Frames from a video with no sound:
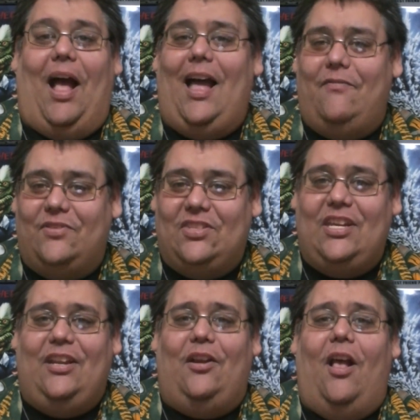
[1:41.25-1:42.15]
I've
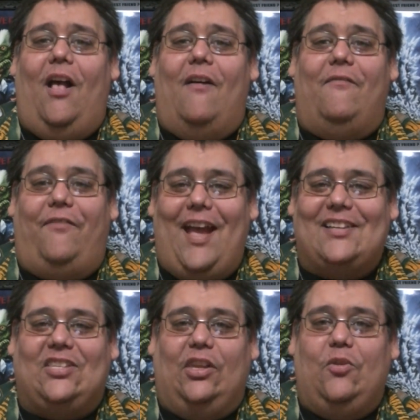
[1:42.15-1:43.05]
seen
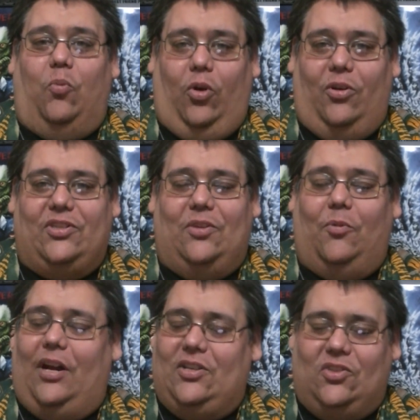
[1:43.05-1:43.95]
vastly worse than
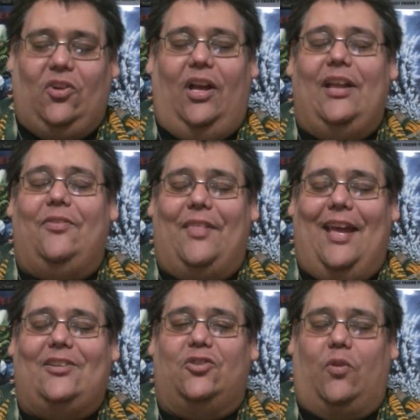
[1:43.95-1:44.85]
what I saw in
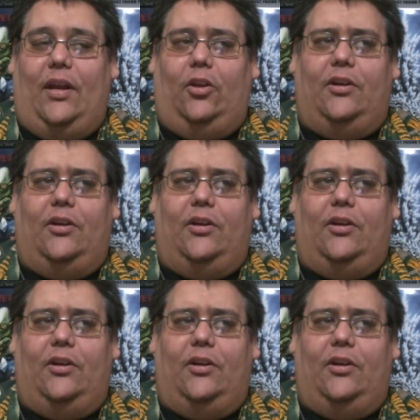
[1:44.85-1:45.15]
that trailer.